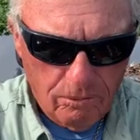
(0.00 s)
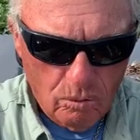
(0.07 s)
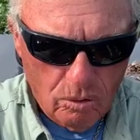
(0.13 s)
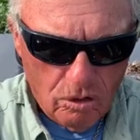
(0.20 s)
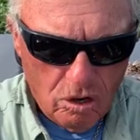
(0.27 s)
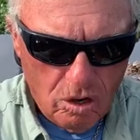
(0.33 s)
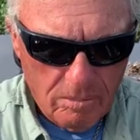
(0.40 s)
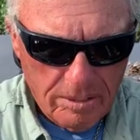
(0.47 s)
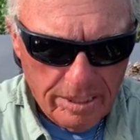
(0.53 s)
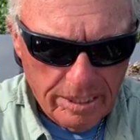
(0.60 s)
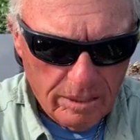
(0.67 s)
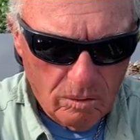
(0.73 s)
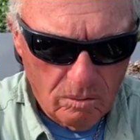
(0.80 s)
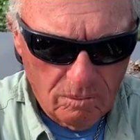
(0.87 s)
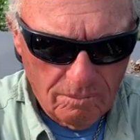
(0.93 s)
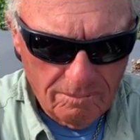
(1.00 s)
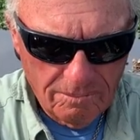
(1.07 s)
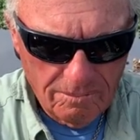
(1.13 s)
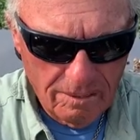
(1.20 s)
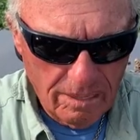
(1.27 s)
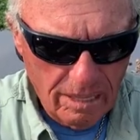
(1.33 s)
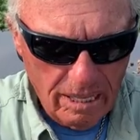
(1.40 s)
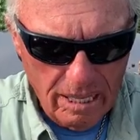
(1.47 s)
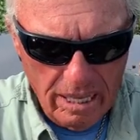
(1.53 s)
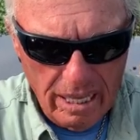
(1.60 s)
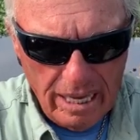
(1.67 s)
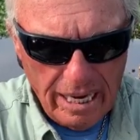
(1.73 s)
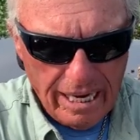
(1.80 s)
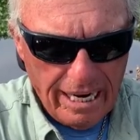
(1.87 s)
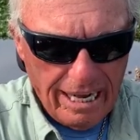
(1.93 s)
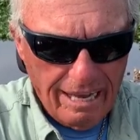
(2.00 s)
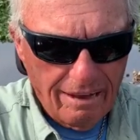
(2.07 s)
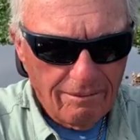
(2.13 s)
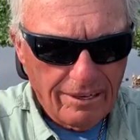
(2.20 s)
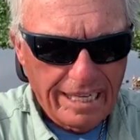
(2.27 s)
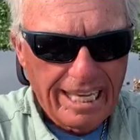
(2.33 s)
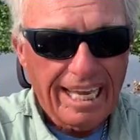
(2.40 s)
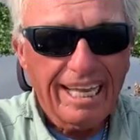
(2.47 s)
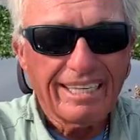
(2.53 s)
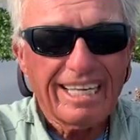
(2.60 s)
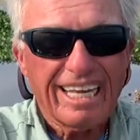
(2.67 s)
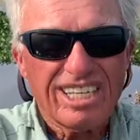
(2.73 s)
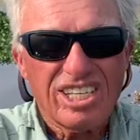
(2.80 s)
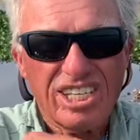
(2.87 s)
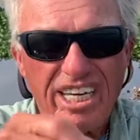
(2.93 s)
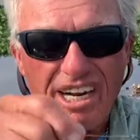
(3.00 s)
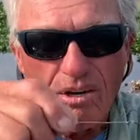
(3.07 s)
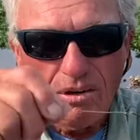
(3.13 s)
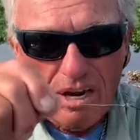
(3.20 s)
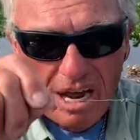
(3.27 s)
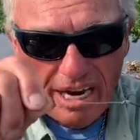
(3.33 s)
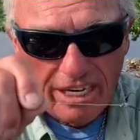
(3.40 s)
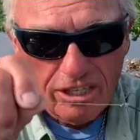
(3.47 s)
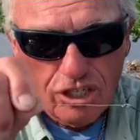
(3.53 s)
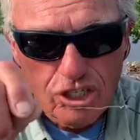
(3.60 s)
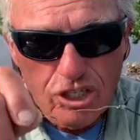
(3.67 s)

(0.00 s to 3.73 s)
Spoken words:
fluorocarbon deal. And I have, again, that snell knot. I just